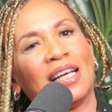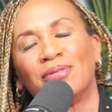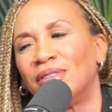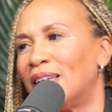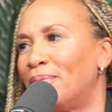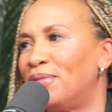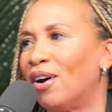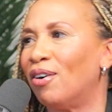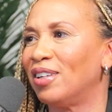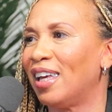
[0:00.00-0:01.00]
that's what's up,
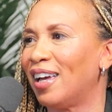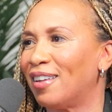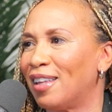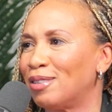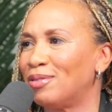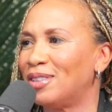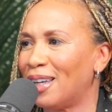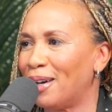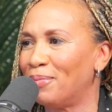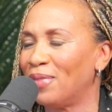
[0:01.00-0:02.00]
though. Yeah, that's what's
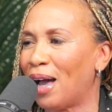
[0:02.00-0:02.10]
up.